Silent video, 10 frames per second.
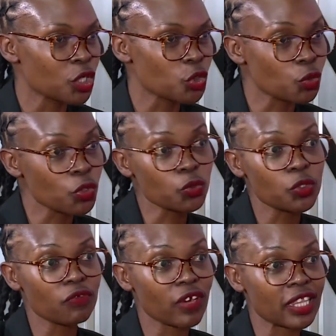So you won't
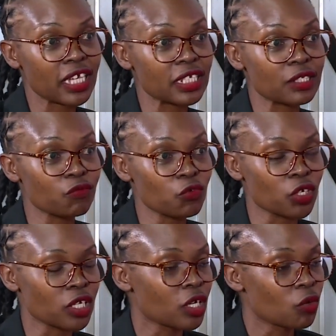quantify that as food.
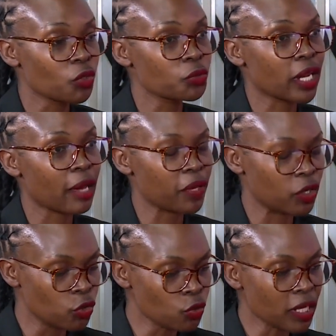What will
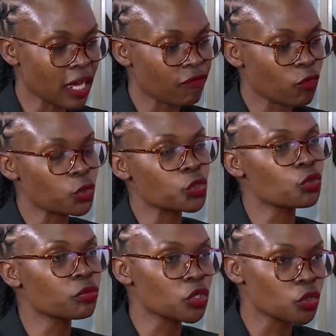happen? You will have
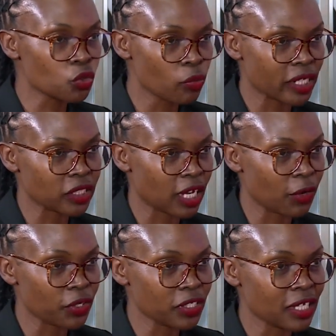consumed so much
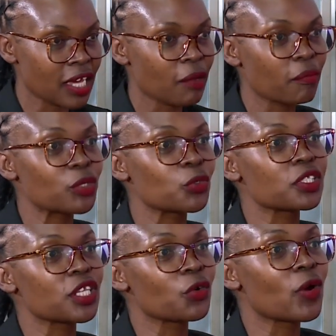calories, but you'll
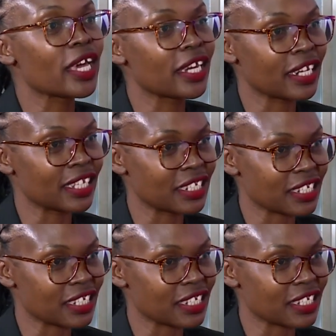still go ahead and eat.